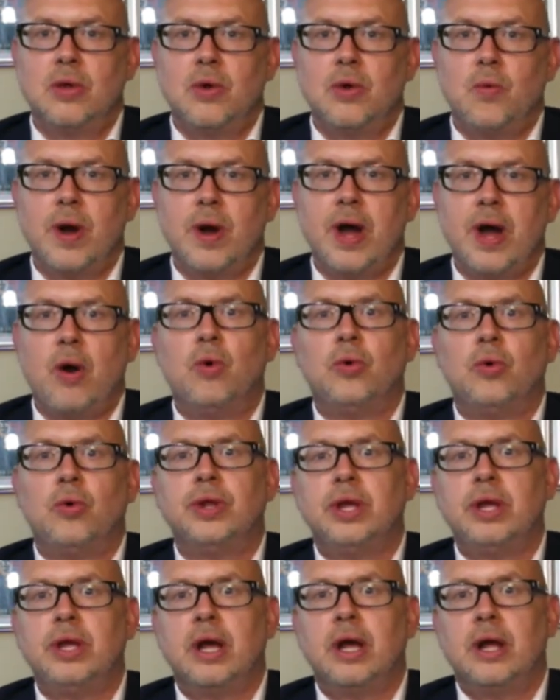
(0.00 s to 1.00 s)
where
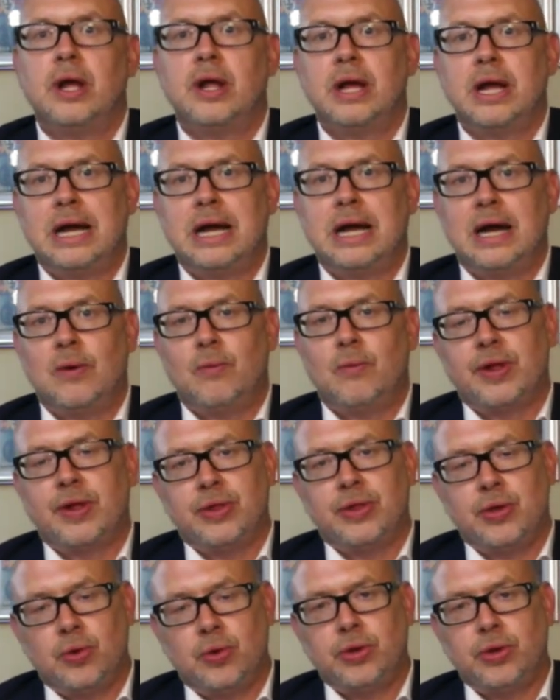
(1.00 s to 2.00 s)

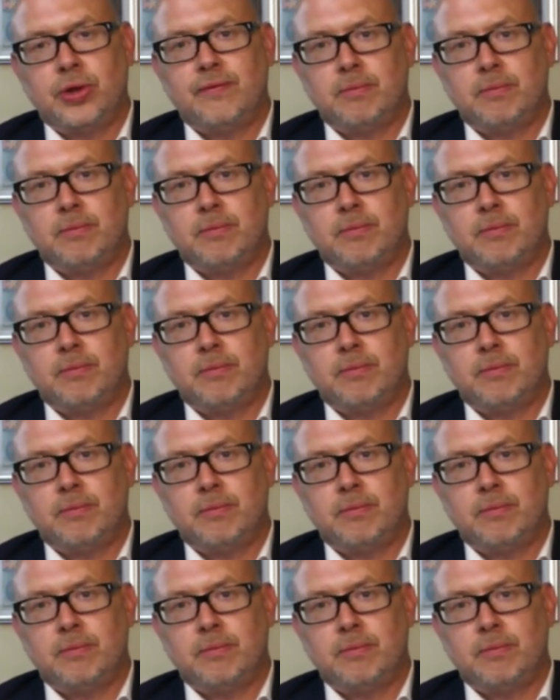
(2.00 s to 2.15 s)
the only